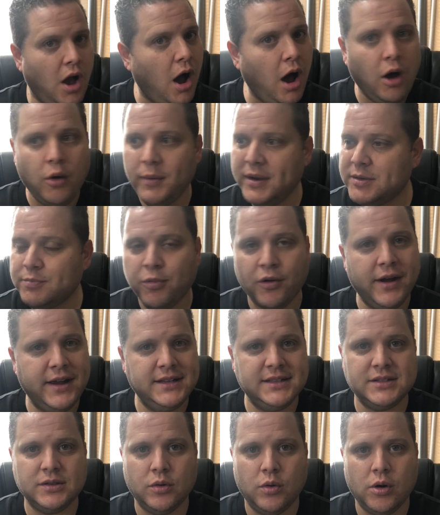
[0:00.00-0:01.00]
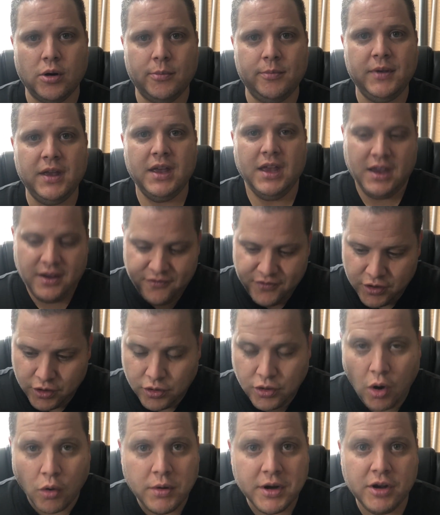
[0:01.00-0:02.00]
Always brainstorm. If you
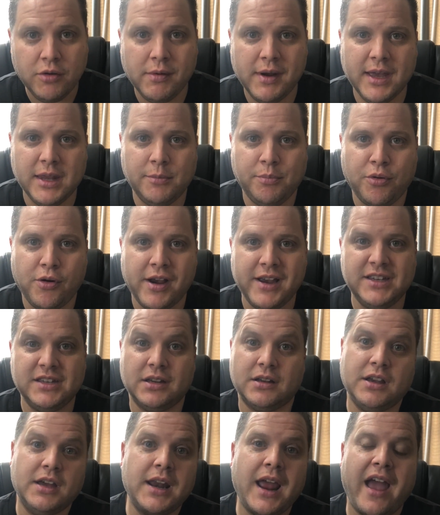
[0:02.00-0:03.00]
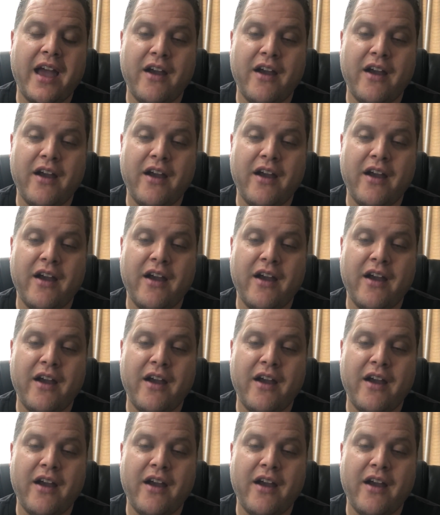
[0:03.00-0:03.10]
don't agree on the price, you're gonna